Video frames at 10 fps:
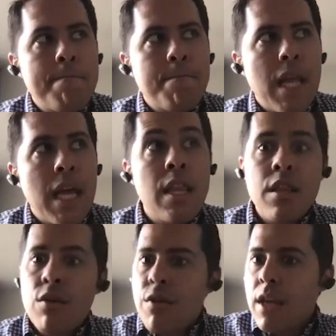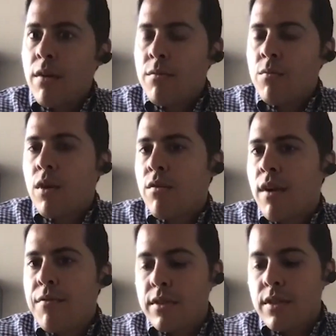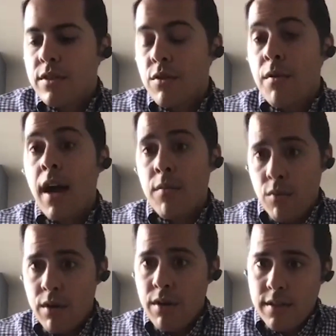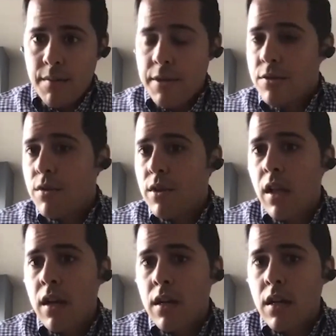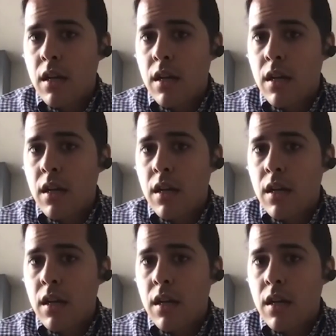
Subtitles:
And then the other thing I would want to reference is, so I work, as I mentioned, with a lot of